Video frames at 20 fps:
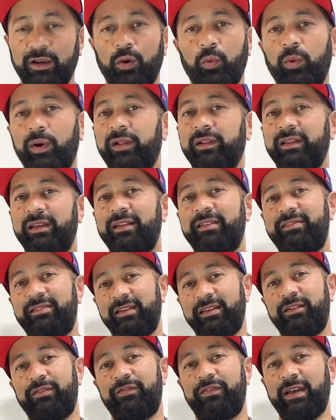Well, it's
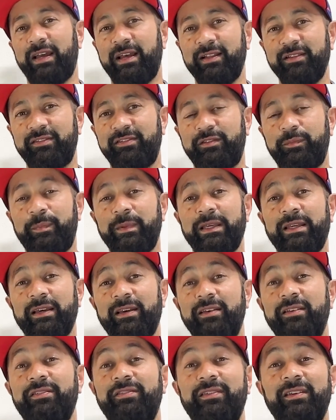advanced
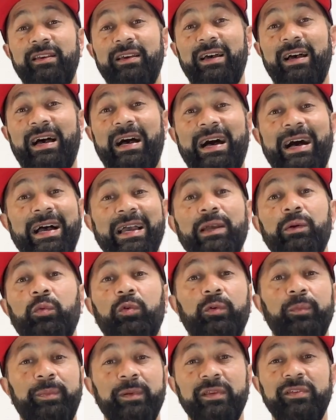because I
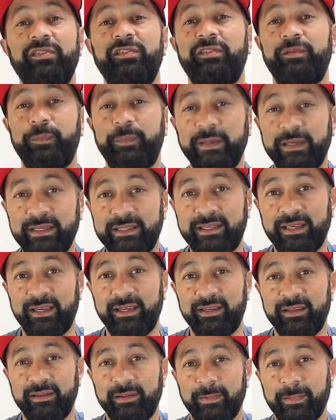will be
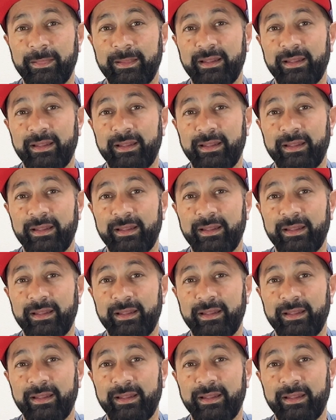speaking